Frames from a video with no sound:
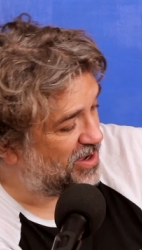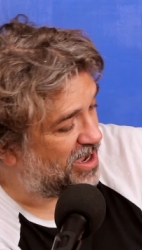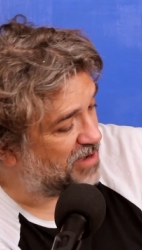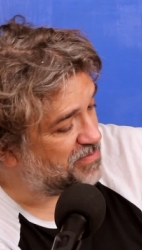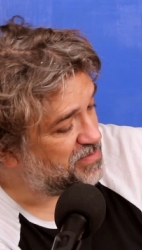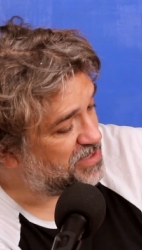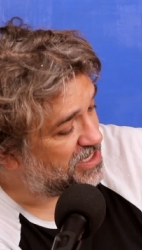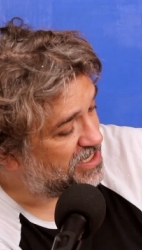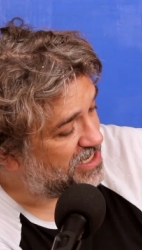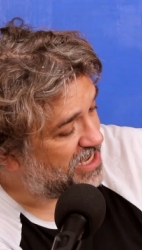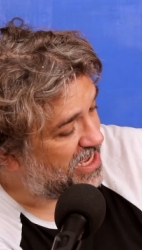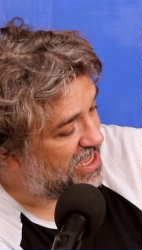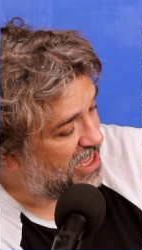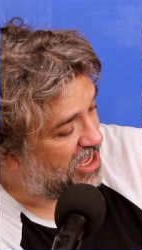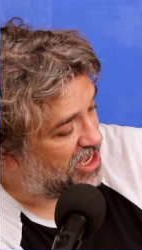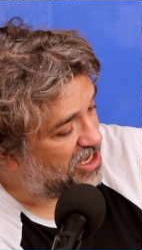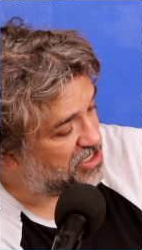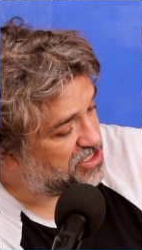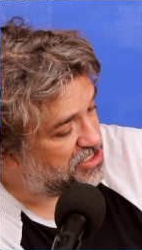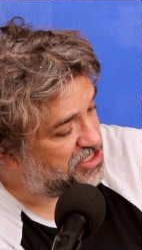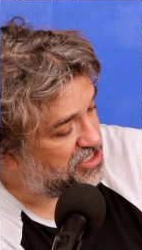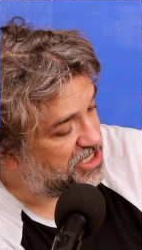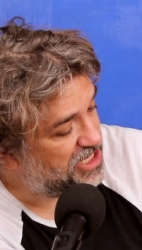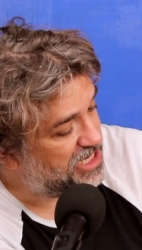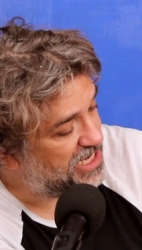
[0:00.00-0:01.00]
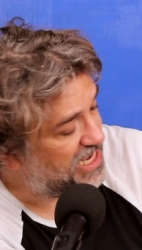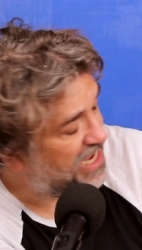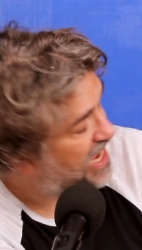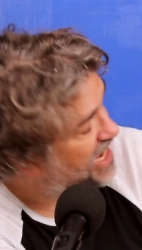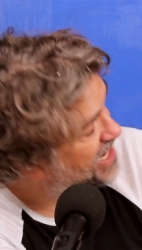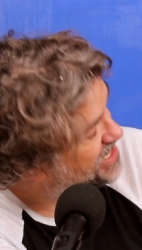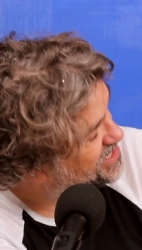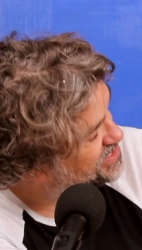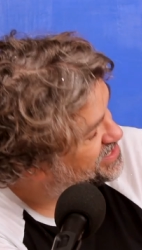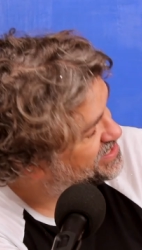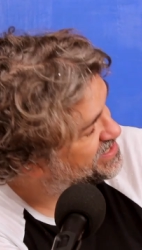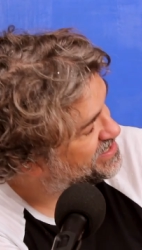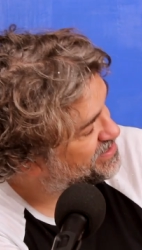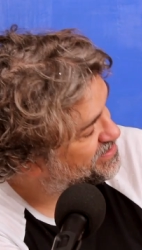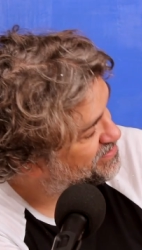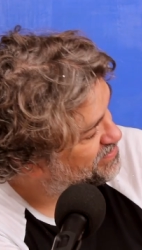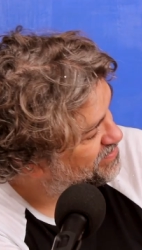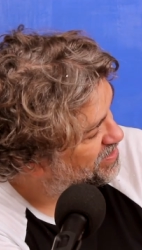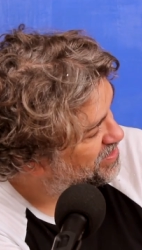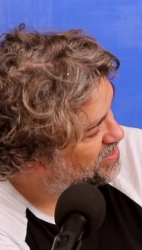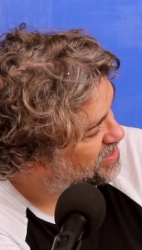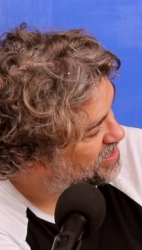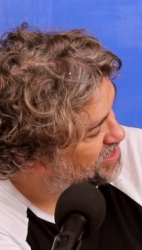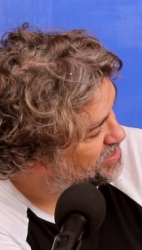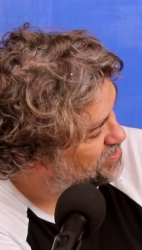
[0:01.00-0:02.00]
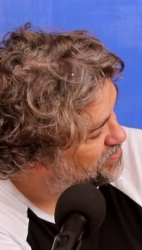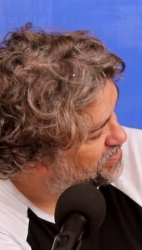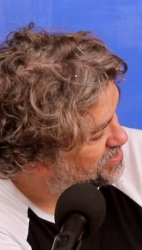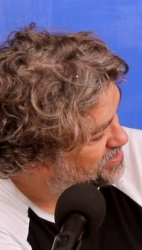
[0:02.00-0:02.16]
I'm going to ask you to guess what these